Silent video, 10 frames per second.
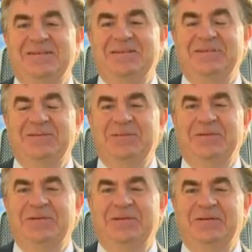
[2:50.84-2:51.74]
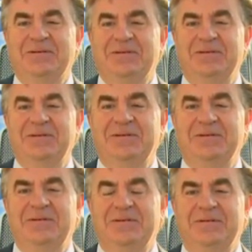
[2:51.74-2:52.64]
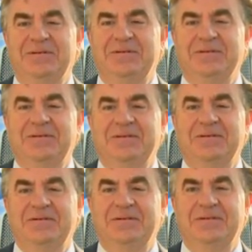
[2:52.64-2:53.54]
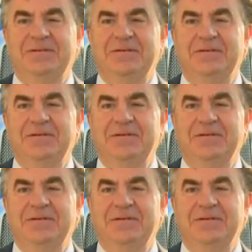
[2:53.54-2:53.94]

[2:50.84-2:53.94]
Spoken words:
The person shown says nothing.